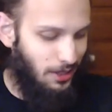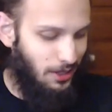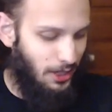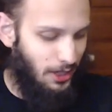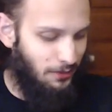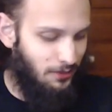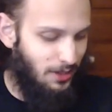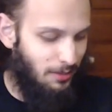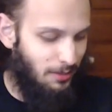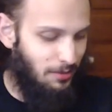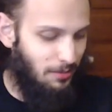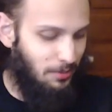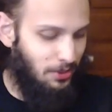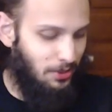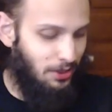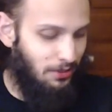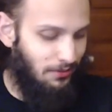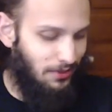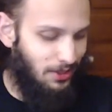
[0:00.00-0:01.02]
I have come to
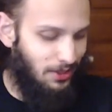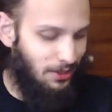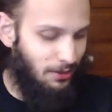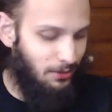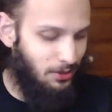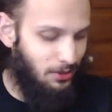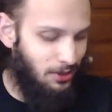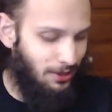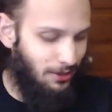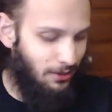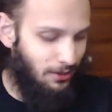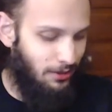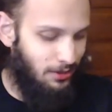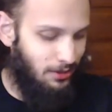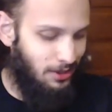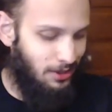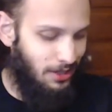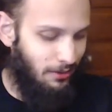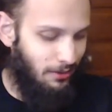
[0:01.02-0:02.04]
believe that no
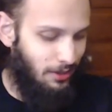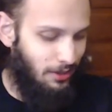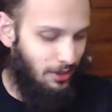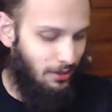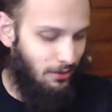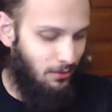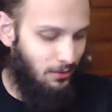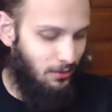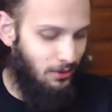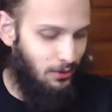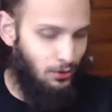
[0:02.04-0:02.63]
scenario